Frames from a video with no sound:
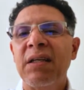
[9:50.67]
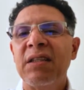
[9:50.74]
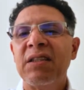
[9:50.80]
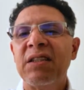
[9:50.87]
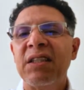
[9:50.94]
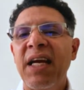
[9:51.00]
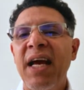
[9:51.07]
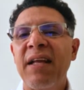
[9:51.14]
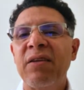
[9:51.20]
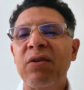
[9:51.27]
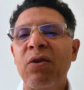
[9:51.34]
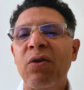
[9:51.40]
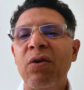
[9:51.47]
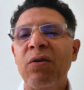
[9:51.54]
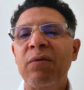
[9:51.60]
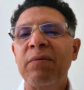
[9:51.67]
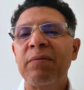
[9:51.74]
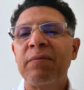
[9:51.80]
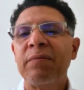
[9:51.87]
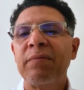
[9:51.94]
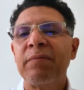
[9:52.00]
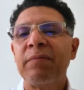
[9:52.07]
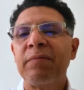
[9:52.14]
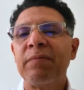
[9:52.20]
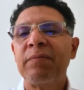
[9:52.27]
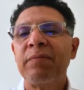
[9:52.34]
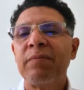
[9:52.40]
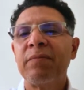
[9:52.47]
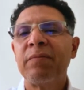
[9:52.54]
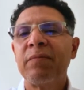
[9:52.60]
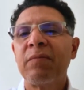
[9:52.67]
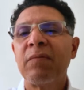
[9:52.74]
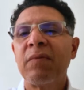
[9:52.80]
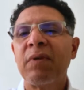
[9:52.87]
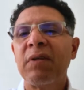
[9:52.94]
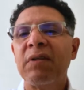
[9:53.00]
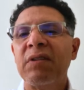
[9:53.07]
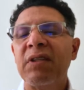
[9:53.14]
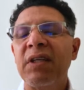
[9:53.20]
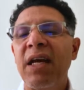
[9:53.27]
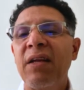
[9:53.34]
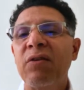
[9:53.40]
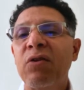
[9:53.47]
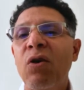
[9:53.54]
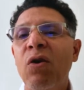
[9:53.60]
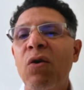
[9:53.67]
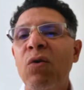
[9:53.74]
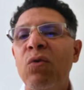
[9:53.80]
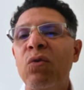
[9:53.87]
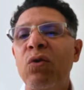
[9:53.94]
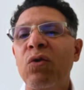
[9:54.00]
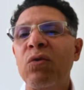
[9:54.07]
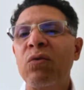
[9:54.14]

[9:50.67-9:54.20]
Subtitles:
ciento, 101.